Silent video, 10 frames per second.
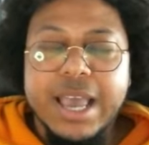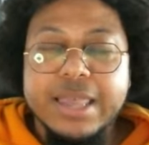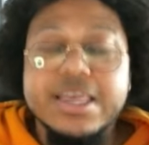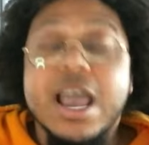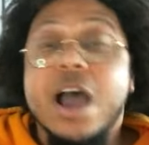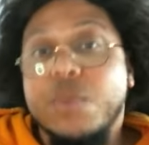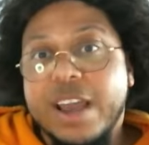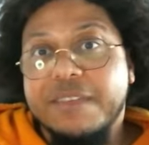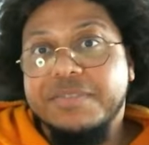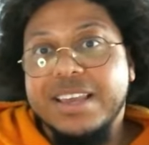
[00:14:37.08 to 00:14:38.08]
Now we
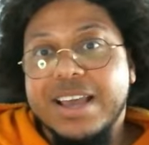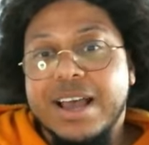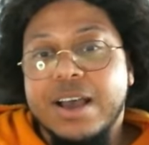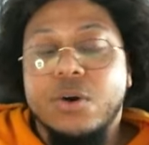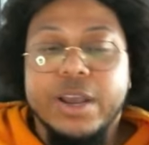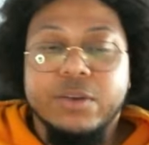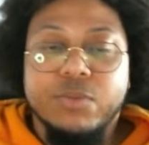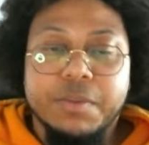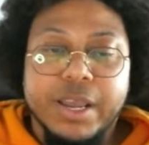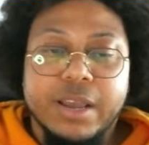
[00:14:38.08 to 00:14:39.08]
have the and
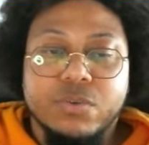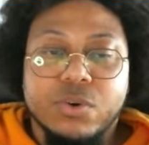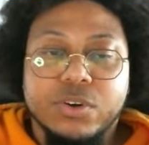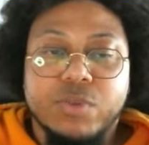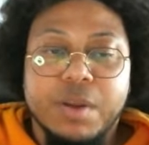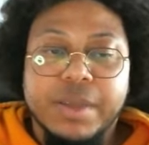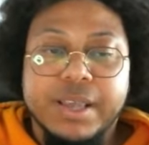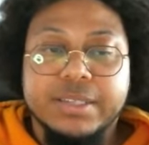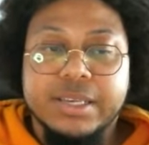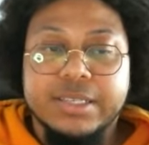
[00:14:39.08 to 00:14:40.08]
Run B, of course. Run B
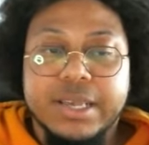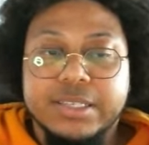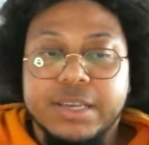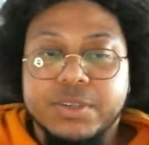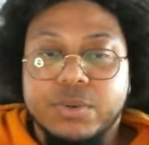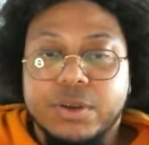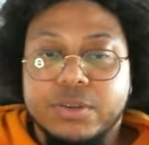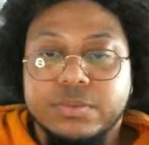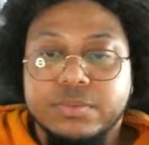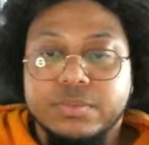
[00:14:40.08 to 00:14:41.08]
is the exact same as well.
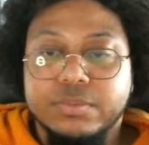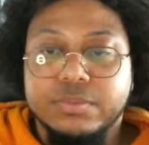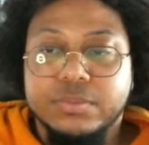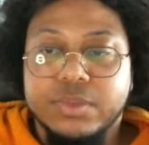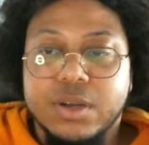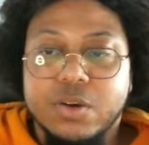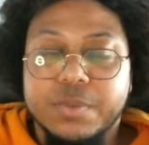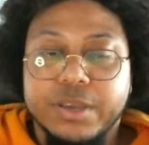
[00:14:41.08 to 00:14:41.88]
RB.